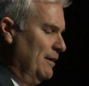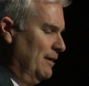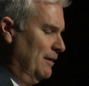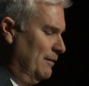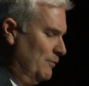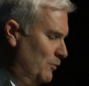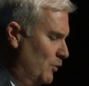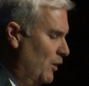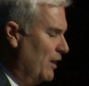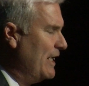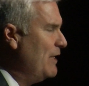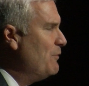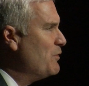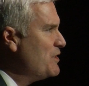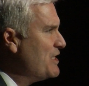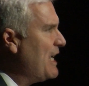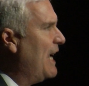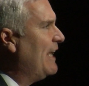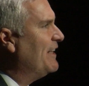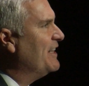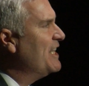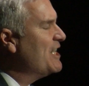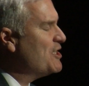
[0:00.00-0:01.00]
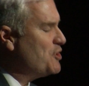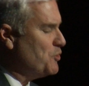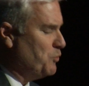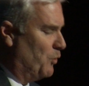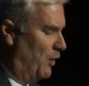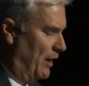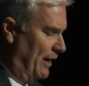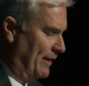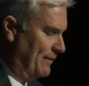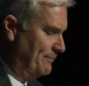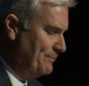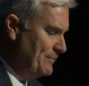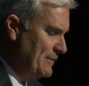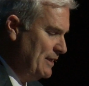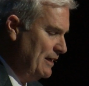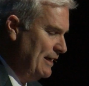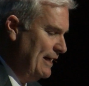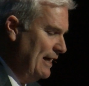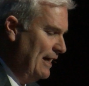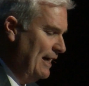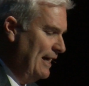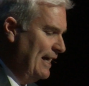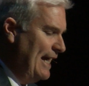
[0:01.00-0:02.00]
Well, he was on this one.
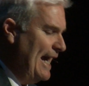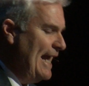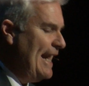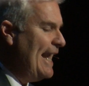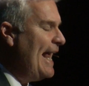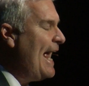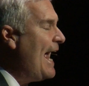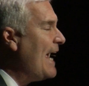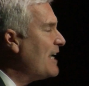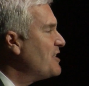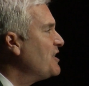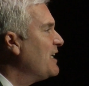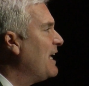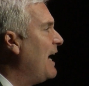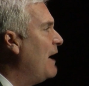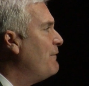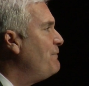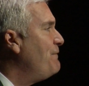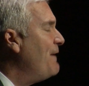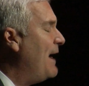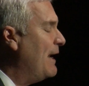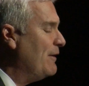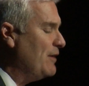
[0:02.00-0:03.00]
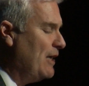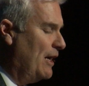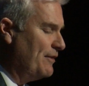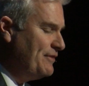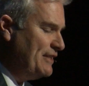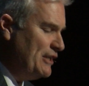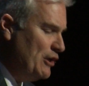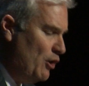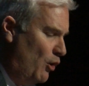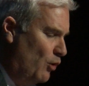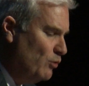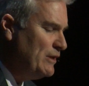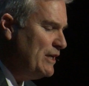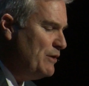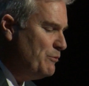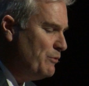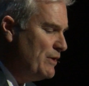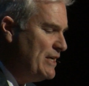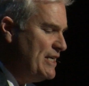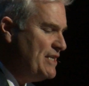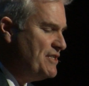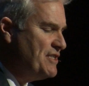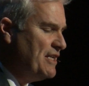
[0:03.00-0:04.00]
And actually, I found out the only
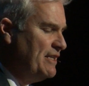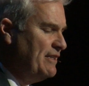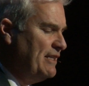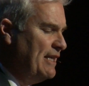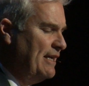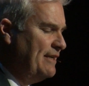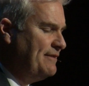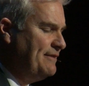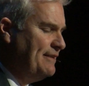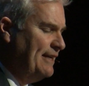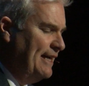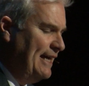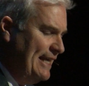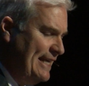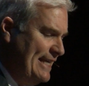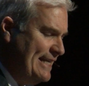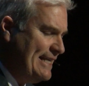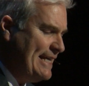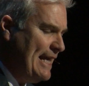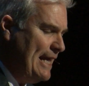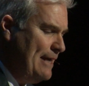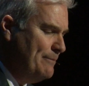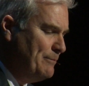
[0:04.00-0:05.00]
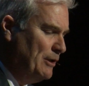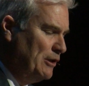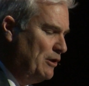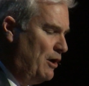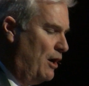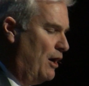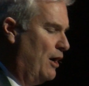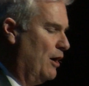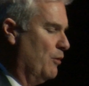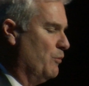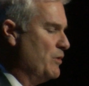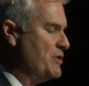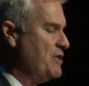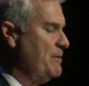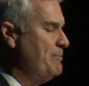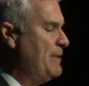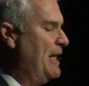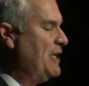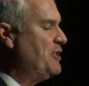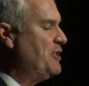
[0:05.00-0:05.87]
reason that he came along was to make